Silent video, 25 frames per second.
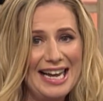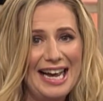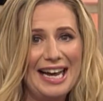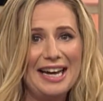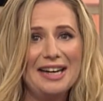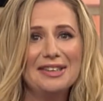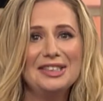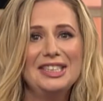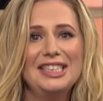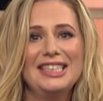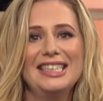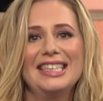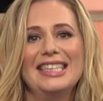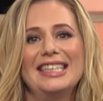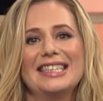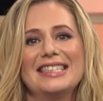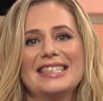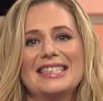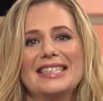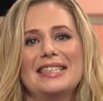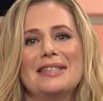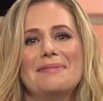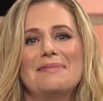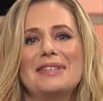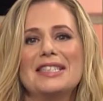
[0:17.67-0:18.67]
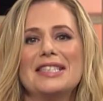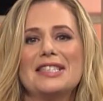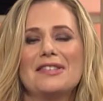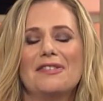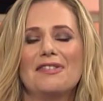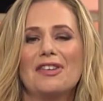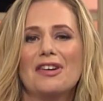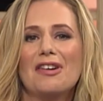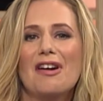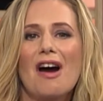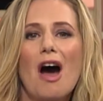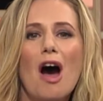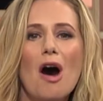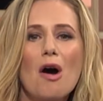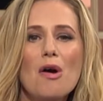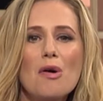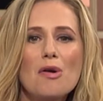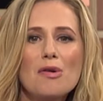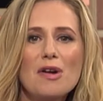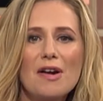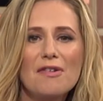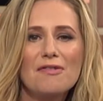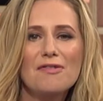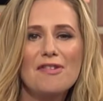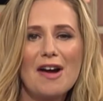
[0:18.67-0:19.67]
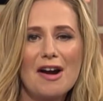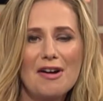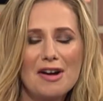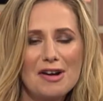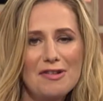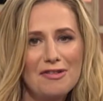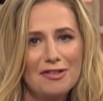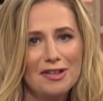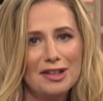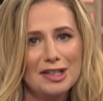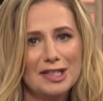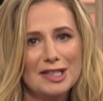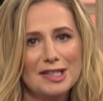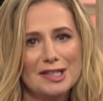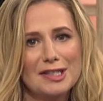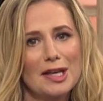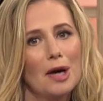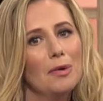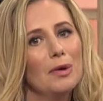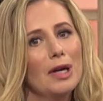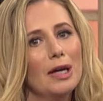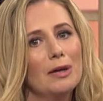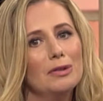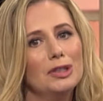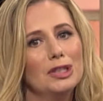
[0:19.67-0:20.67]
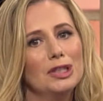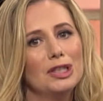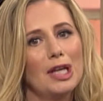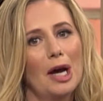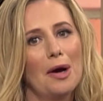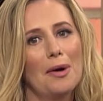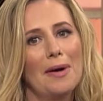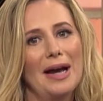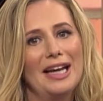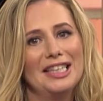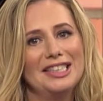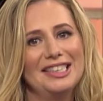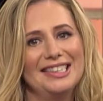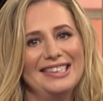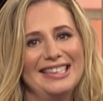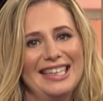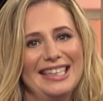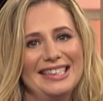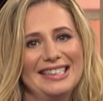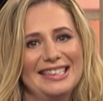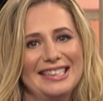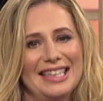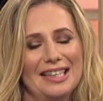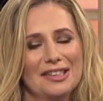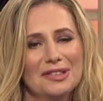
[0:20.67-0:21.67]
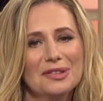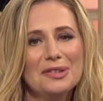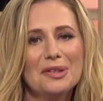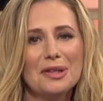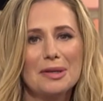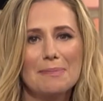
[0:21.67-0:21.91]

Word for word: Now she is in the midst of her own very first solo show and she's here to tell us all